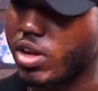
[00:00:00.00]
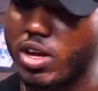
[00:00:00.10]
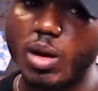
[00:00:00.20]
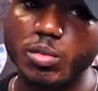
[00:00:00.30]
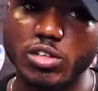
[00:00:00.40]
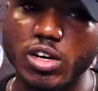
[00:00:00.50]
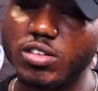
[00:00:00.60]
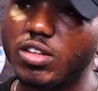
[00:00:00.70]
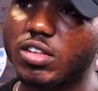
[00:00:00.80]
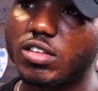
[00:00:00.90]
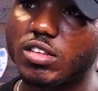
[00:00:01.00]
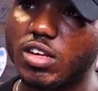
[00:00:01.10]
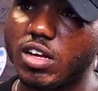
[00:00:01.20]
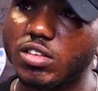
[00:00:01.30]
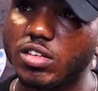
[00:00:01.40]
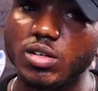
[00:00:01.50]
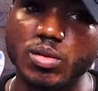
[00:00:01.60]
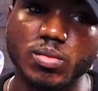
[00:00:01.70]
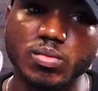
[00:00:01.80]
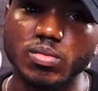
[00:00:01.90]
And besides that,
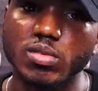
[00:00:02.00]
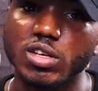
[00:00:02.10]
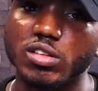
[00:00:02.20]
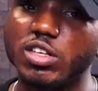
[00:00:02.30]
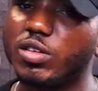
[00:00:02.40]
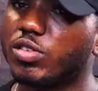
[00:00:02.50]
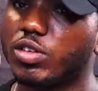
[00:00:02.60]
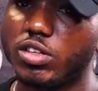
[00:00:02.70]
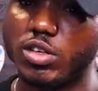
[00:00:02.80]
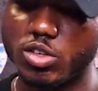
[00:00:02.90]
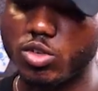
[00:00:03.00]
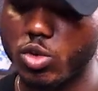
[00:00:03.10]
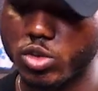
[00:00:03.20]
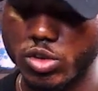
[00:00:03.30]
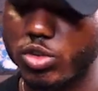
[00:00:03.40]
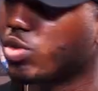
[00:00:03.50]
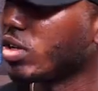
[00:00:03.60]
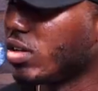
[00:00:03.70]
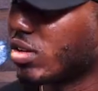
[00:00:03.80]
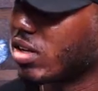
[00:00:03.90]
it goes into the
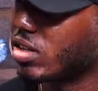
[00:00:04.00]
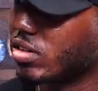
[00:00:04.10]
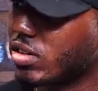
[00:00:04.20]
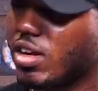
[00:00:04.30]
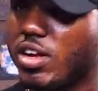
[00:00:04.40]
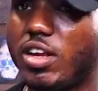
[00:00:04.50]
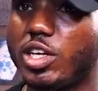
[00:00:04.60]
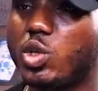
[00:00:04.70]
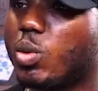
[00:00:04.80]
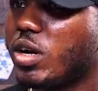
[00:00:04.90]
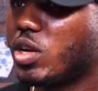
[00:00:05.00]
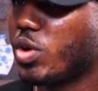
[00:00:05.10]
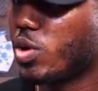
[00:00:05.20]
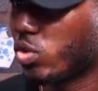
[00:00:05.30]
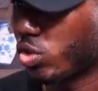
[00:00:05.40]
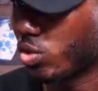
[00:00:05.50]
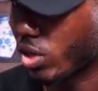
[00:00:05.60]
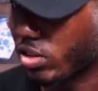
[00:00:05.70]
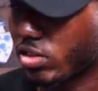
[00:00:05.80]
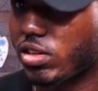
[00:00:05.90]
internet. Like, normally when you want to
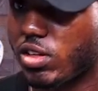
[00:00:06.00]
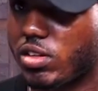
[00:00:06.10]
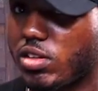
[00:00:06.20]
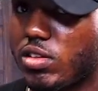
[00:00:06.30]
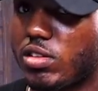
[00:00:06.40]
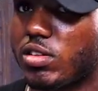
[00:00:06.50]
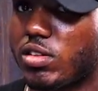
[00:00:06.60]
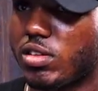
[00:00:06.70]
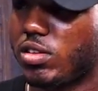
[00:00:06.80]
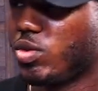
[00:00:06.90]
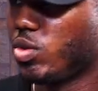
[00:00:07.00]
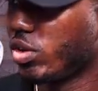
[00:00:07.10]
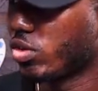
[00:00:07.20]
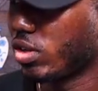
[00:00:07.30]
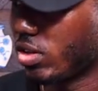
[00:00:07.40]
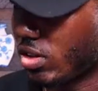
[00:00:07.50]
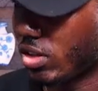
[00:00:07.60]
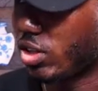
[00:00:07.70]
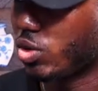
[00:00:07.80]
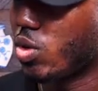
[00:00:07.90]
write, you go into the
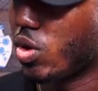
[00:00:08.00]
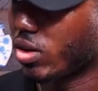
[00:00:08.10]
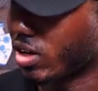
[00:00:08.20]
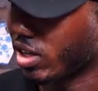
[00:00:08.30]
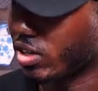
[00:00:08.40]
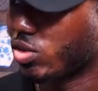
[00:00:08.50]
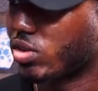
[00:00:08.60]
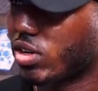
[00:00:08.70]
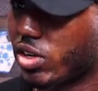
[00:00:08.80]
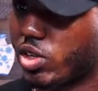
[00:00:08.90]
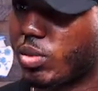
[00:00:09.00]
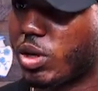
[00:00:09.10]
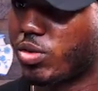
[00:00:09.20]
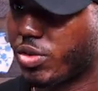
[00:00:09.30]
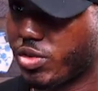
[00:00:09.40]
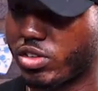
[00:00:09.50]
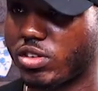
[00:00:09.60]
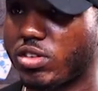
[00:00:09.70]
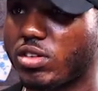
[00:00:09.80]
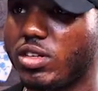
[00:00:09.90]
internet, you go online to search about
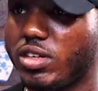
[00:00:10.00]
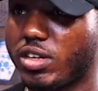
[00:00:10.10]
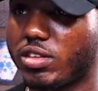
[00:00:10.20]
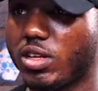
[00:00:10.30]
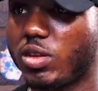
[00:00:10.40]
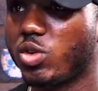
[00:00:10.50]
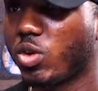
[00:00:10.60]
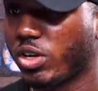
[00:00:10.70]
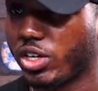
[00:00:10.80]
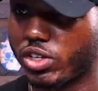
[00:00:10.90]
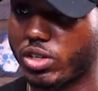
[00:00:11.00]
references, get knowledge